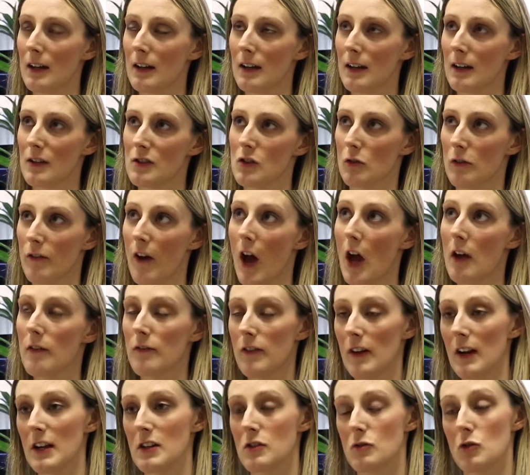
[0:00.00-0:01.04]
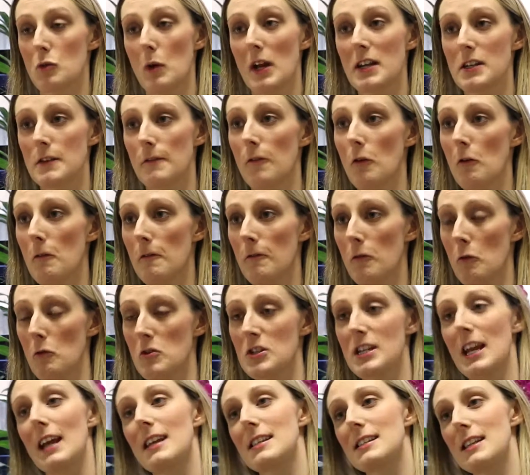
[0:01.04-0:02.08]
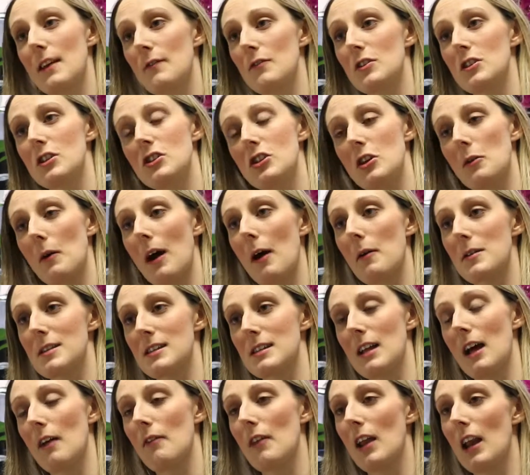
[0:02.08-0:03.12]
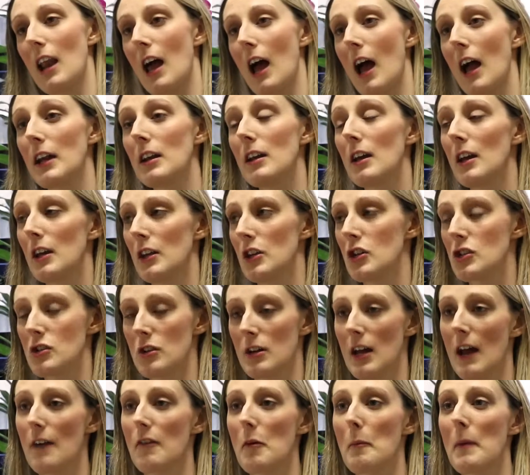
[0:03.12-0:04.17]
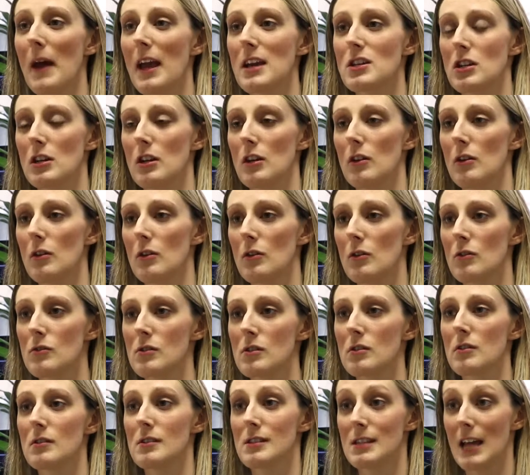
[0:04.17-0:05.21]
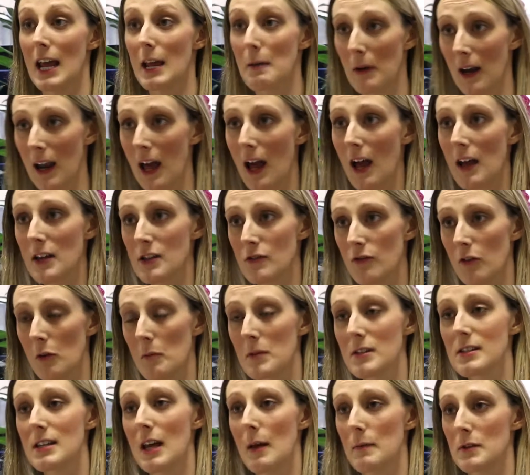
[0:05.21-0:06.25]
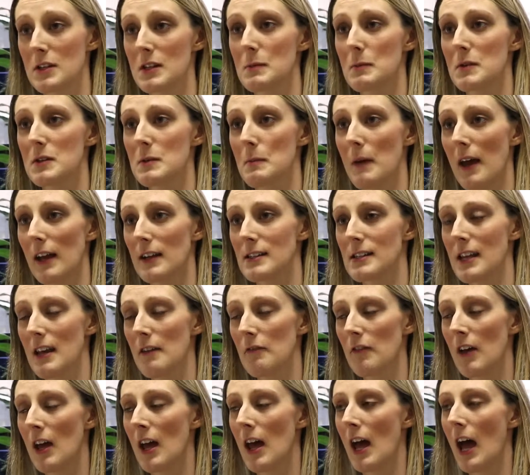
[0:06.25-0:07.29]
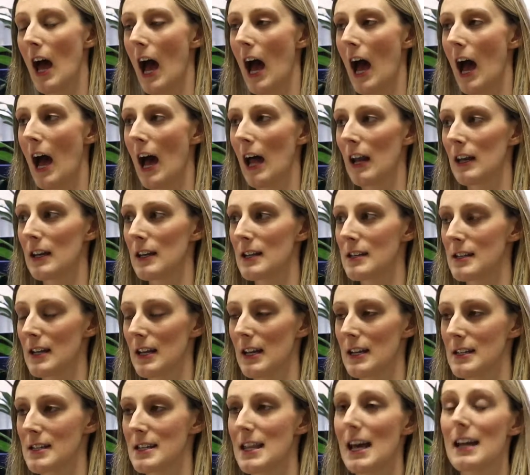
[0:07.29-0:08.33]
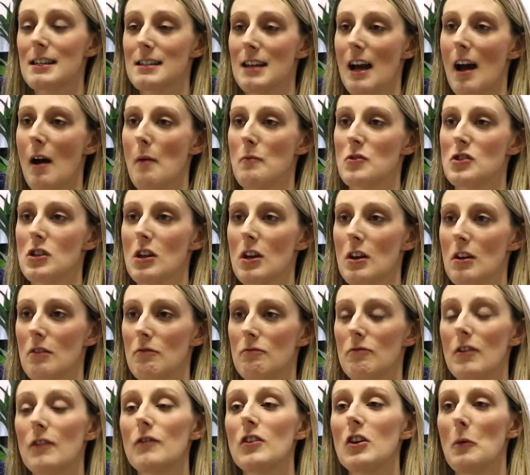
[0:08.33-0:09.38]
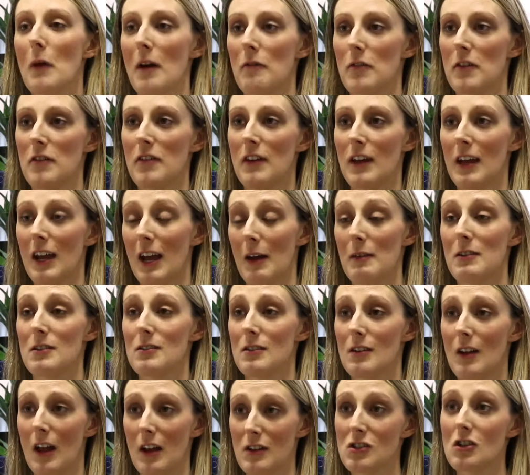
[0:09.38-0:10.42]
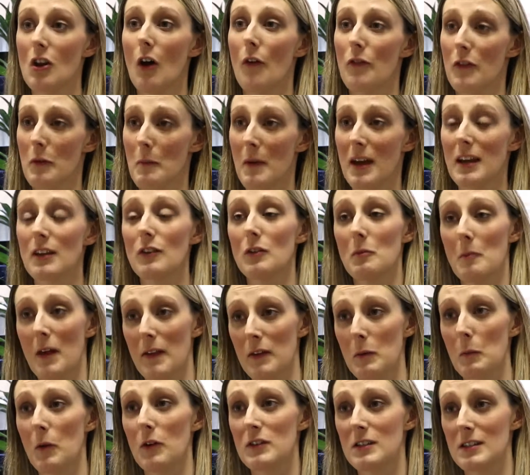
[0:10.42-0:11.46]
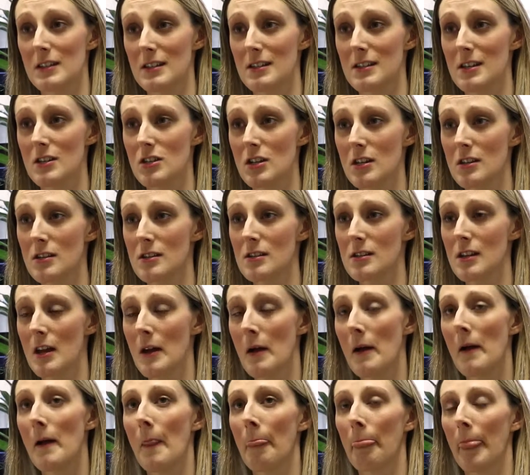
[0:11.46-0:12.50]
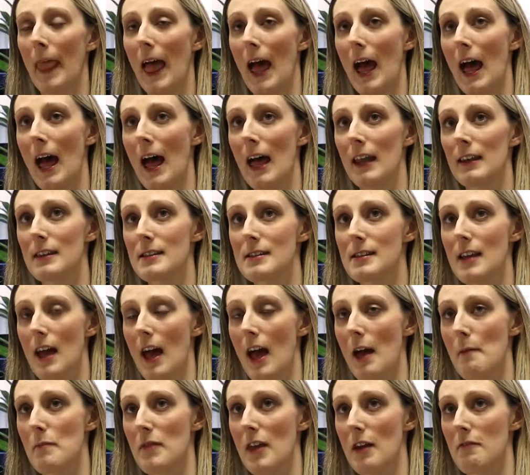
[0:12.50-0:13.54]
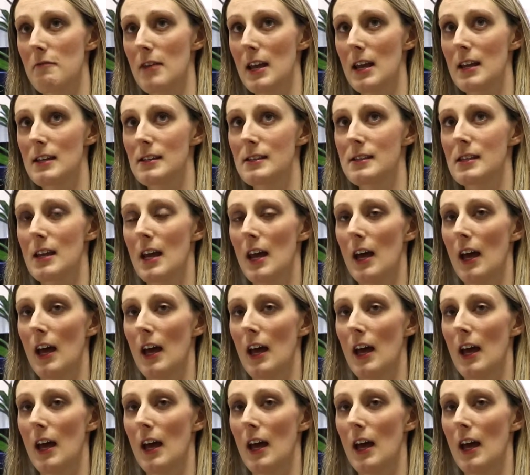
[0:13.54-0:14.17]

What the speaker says: sort of hopefully 24, 48, 72 hours down the line, you should have a patient who's stabilised from a sepsis perspective, and it's then time to review everything and start to make some antibiotic decisions. And there is